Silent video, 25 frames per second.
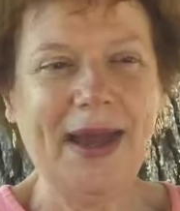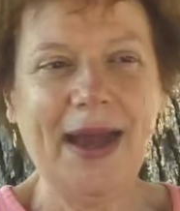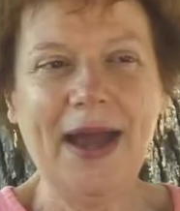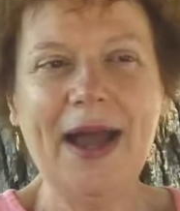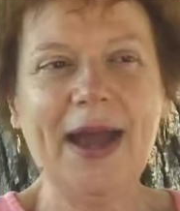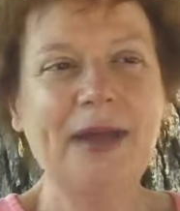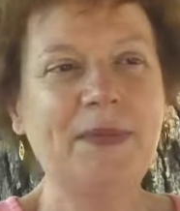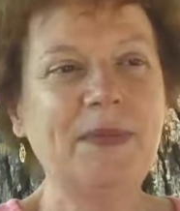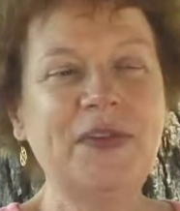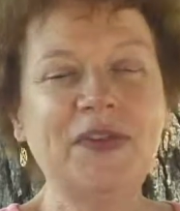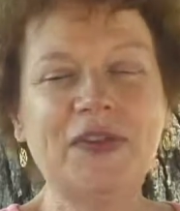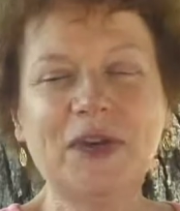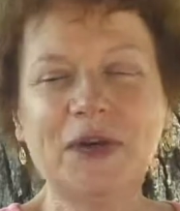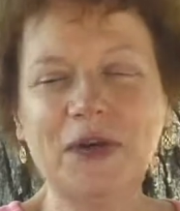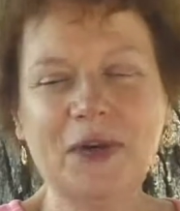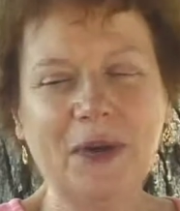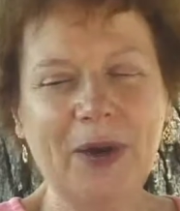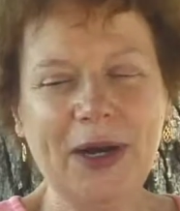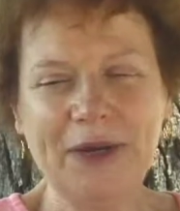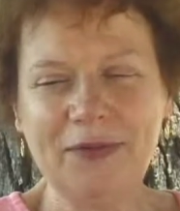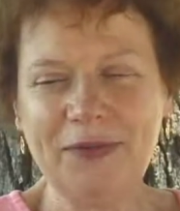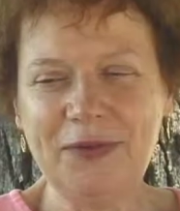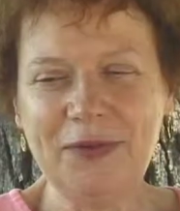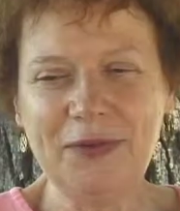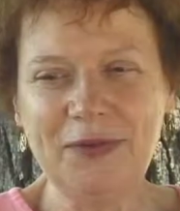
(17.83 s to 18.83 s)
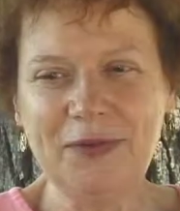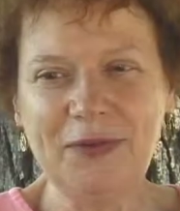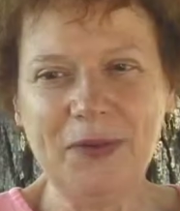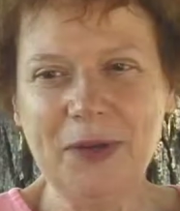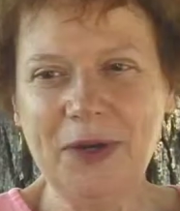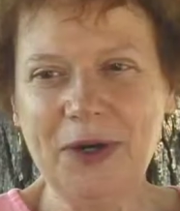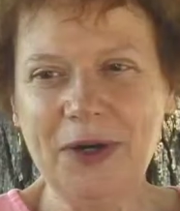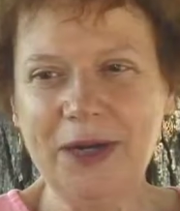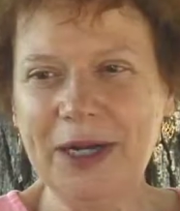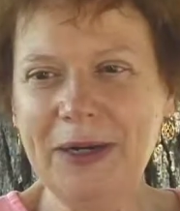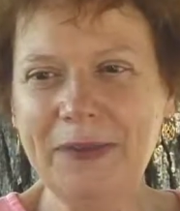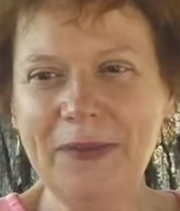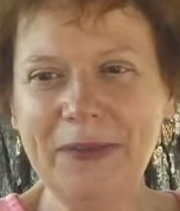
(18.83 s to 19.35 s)
I'm so grateful
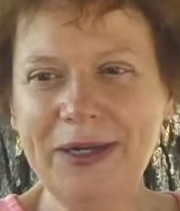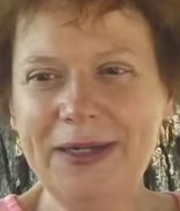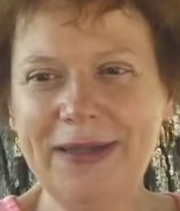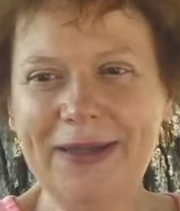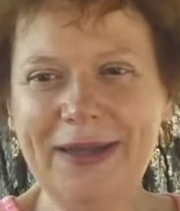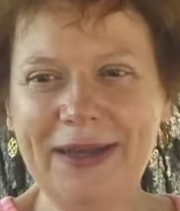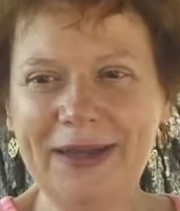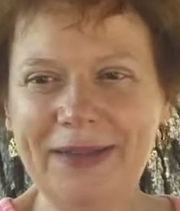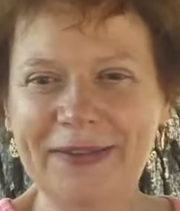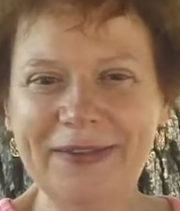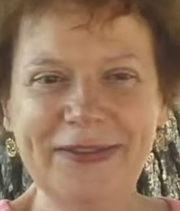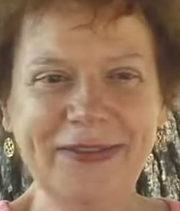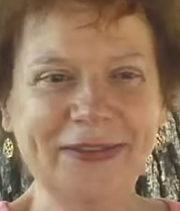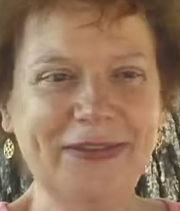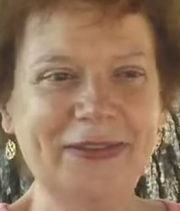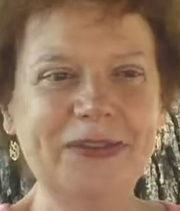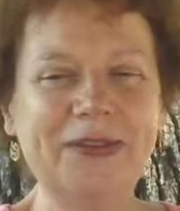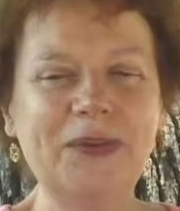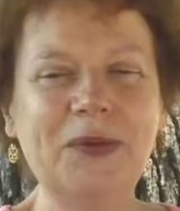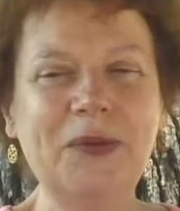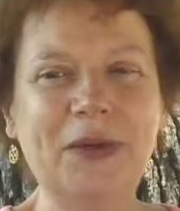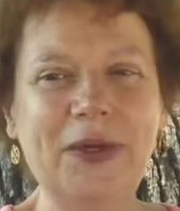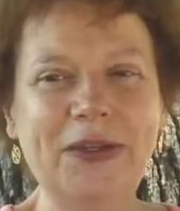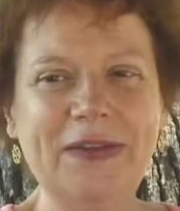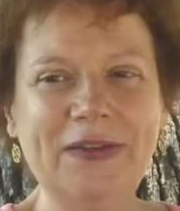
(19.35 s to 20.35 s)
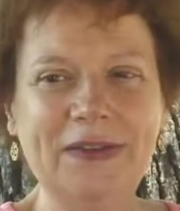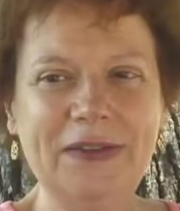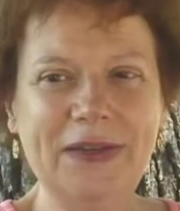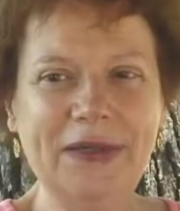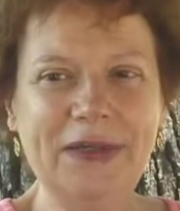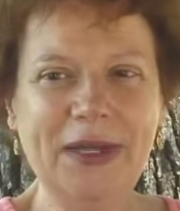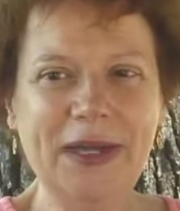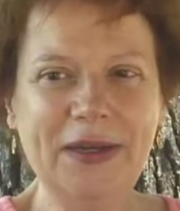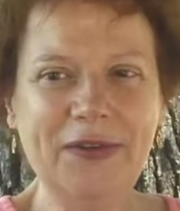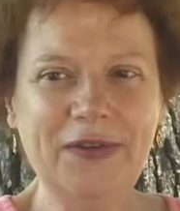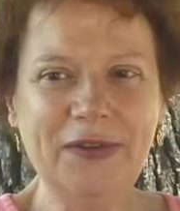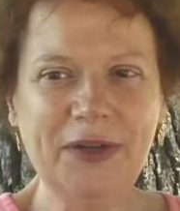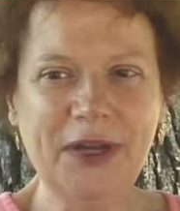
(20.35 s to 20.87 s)
for, and I realized this is a
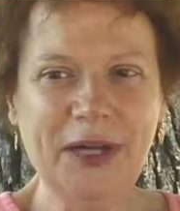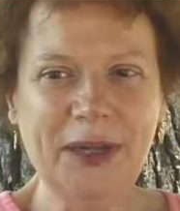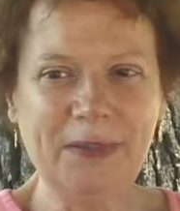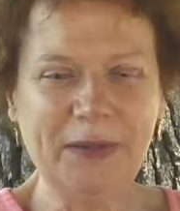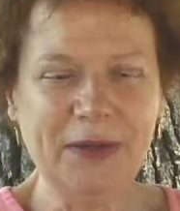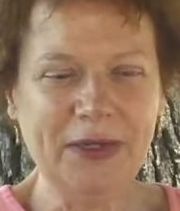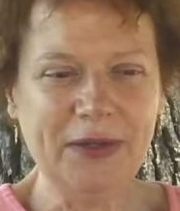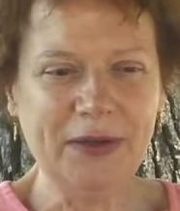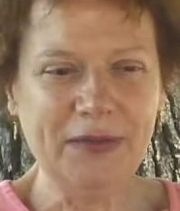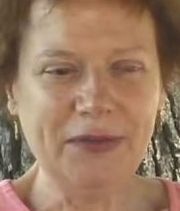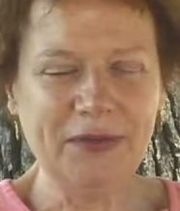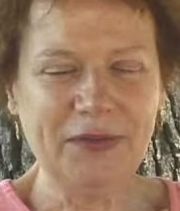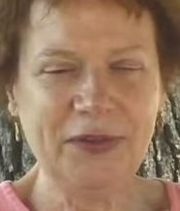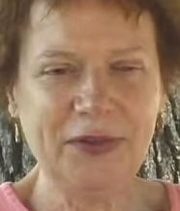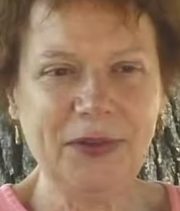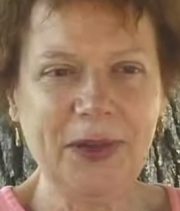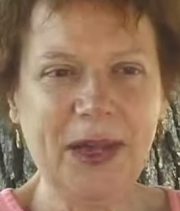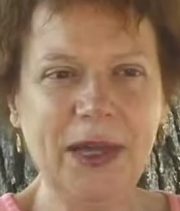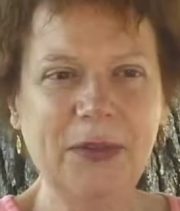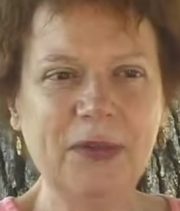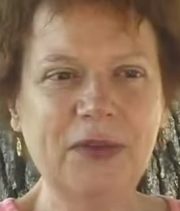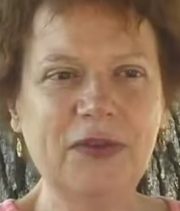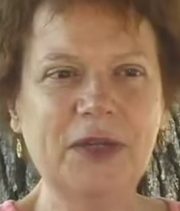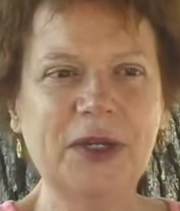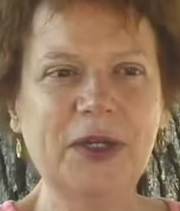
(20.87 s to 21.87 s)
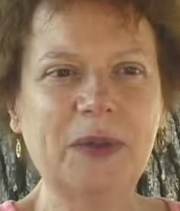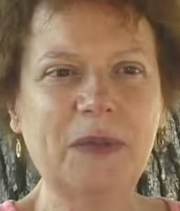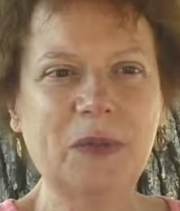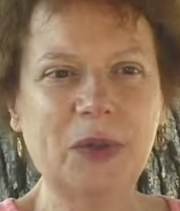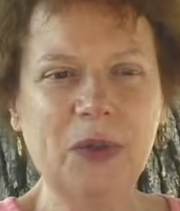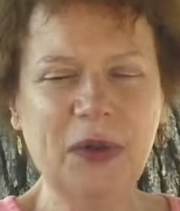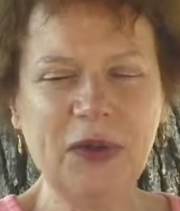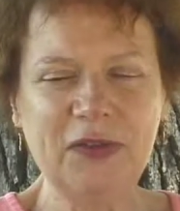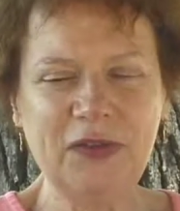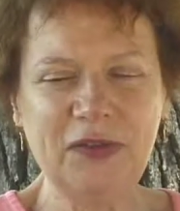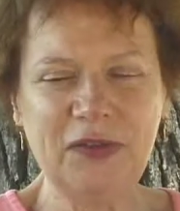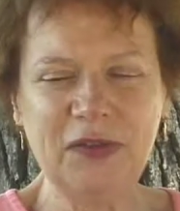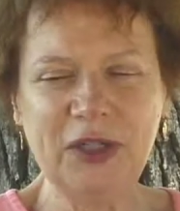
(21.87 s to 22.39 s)
once-in-a-lifetime gift. I was on a
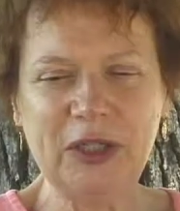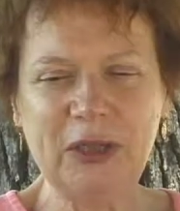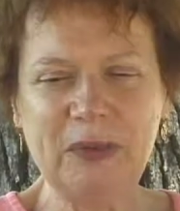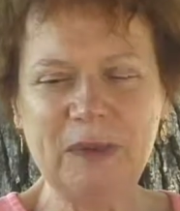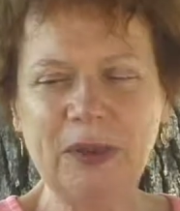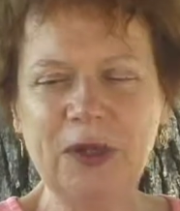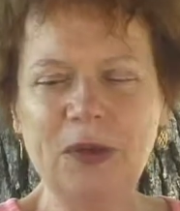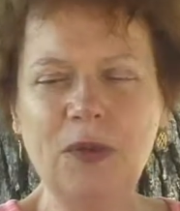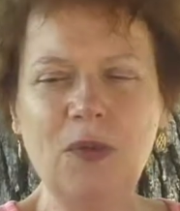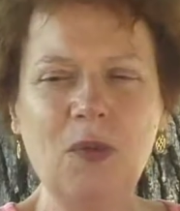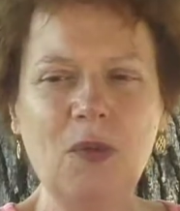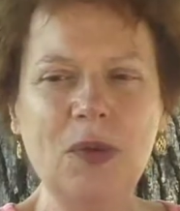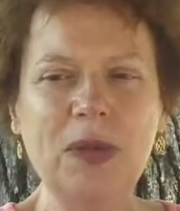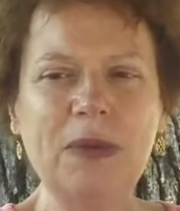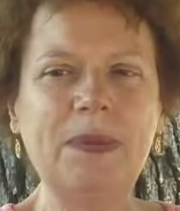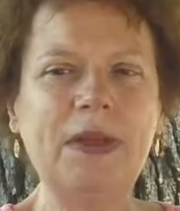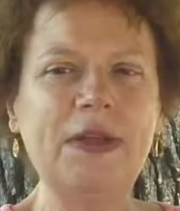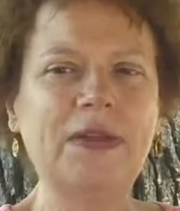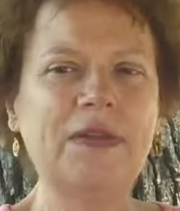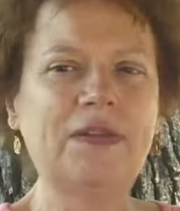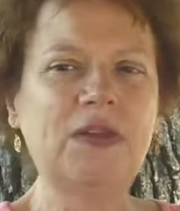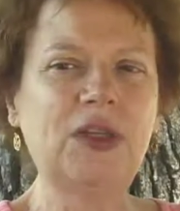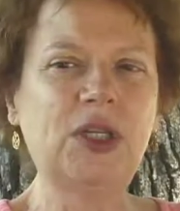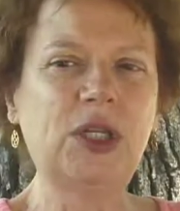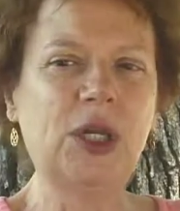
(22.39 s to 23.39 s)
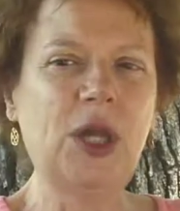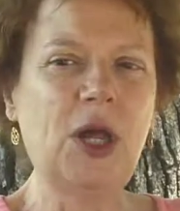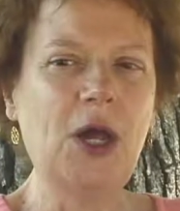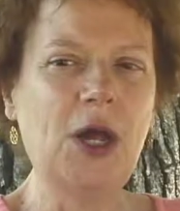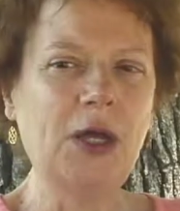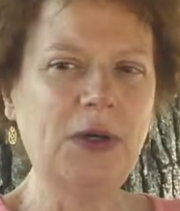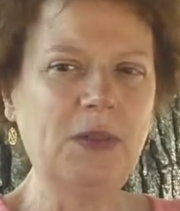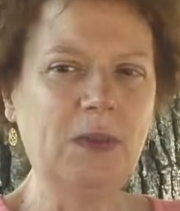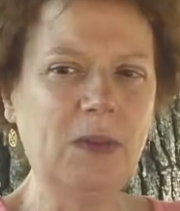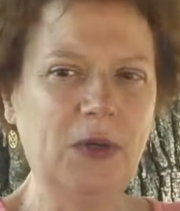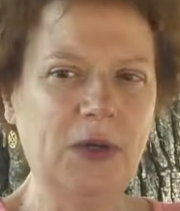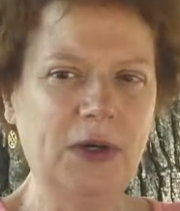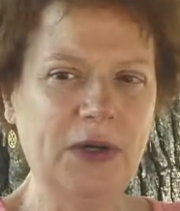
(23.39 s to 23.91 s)
Morris team, a women's
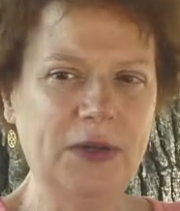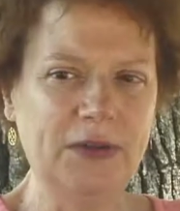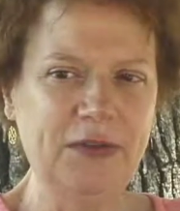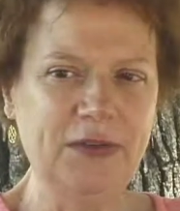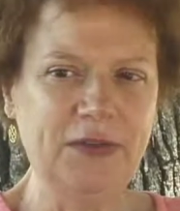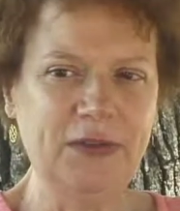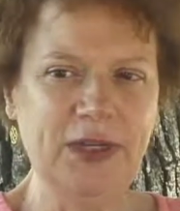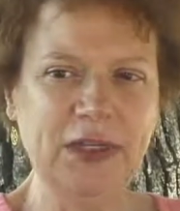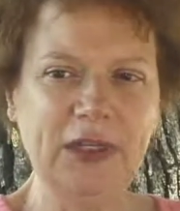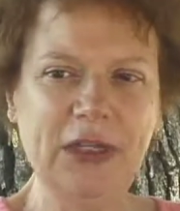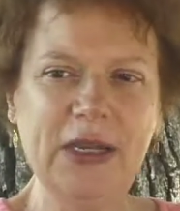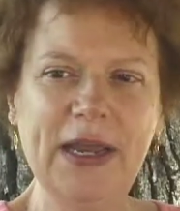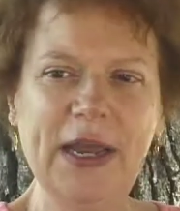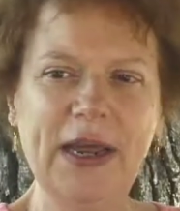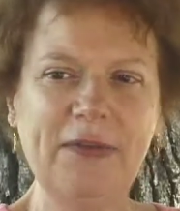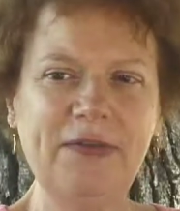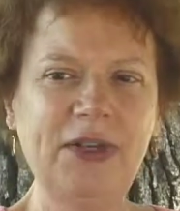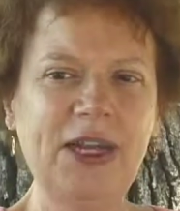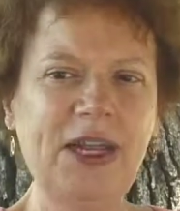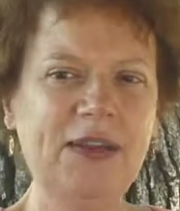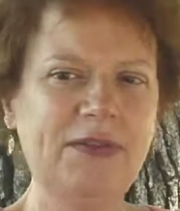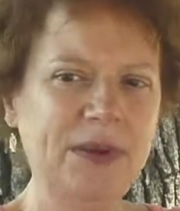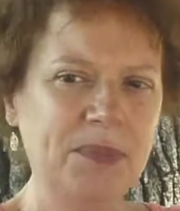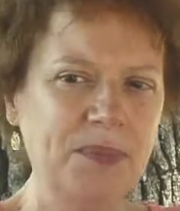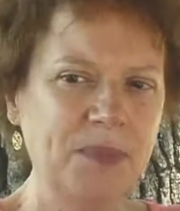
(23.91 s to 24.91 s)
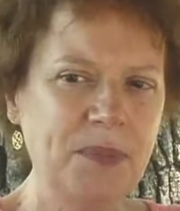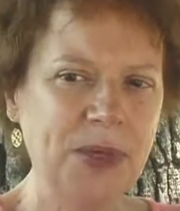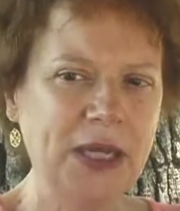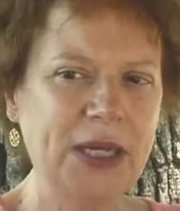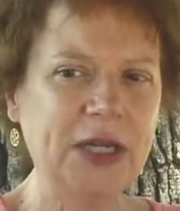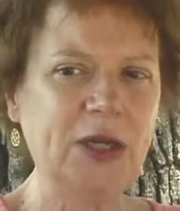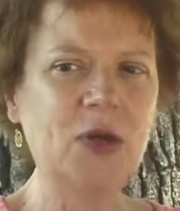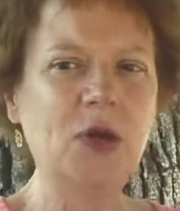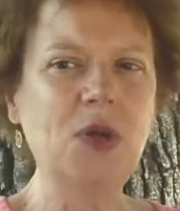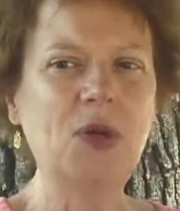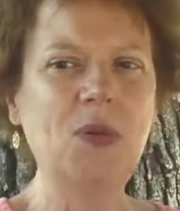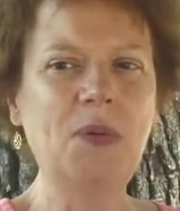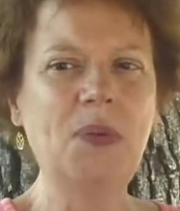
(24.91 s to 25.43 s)
clog Morris, and you have to have a
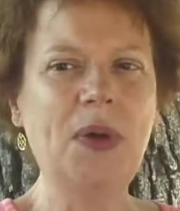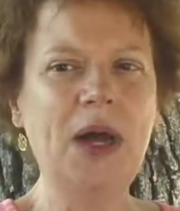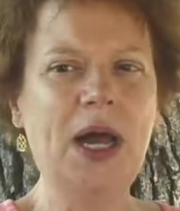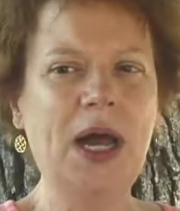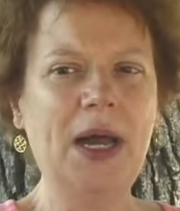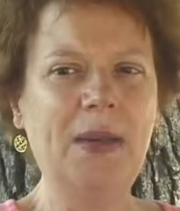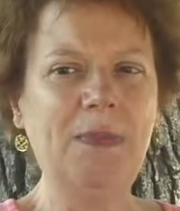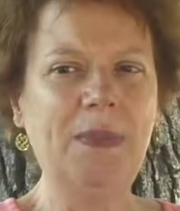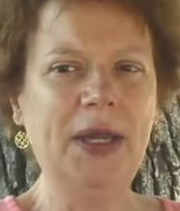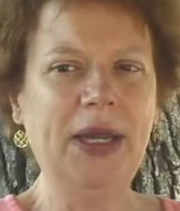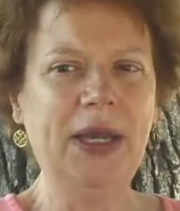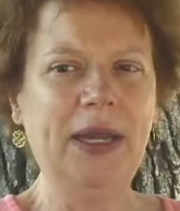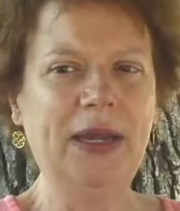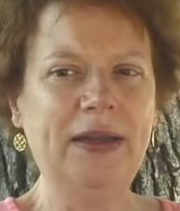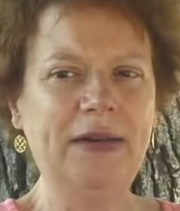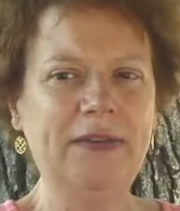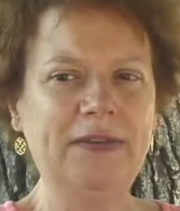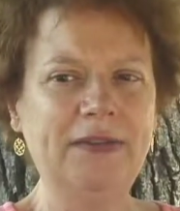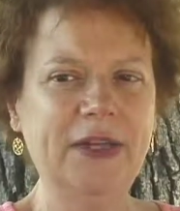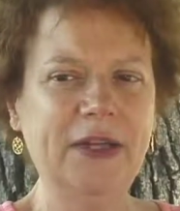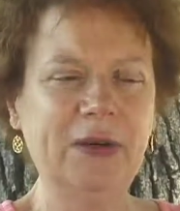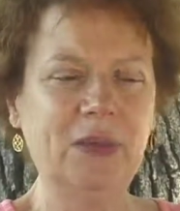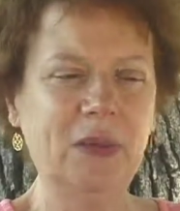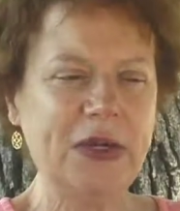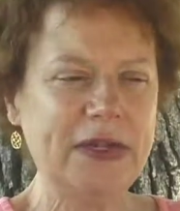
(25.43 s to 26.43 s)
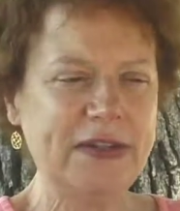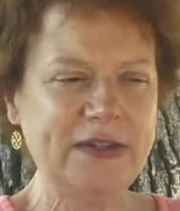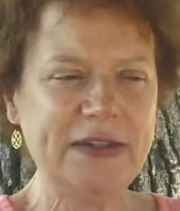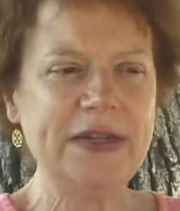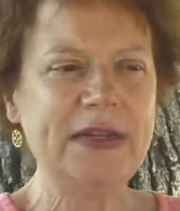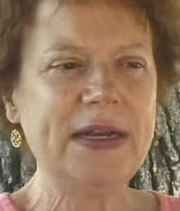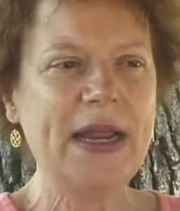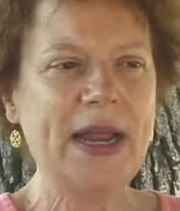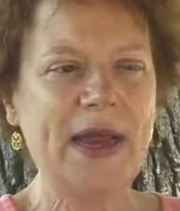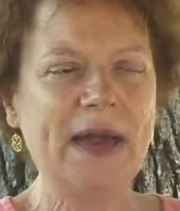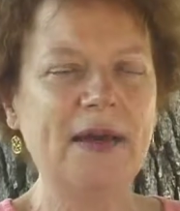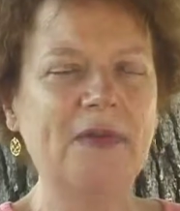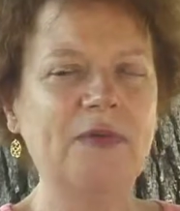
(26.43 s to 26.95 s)
big oompa band, and we did
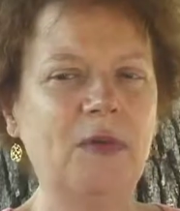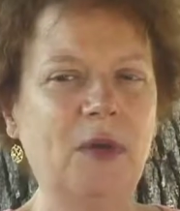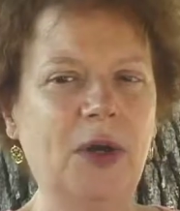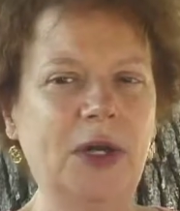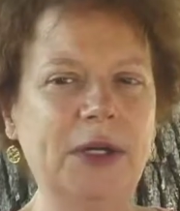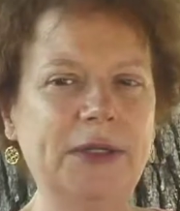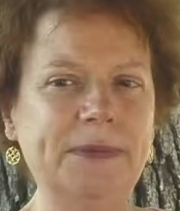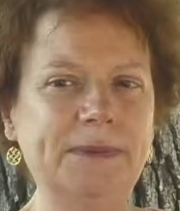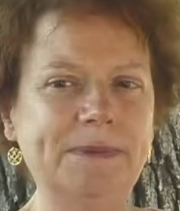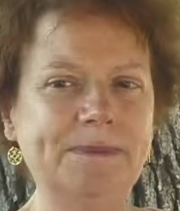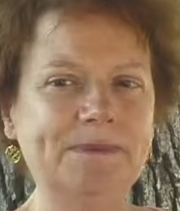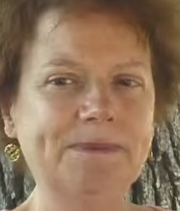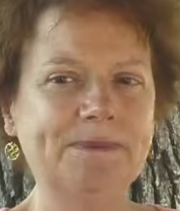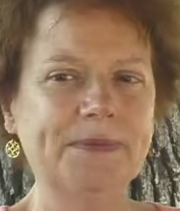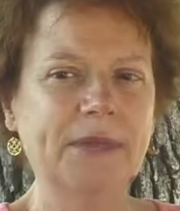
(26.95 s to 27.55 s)
have one.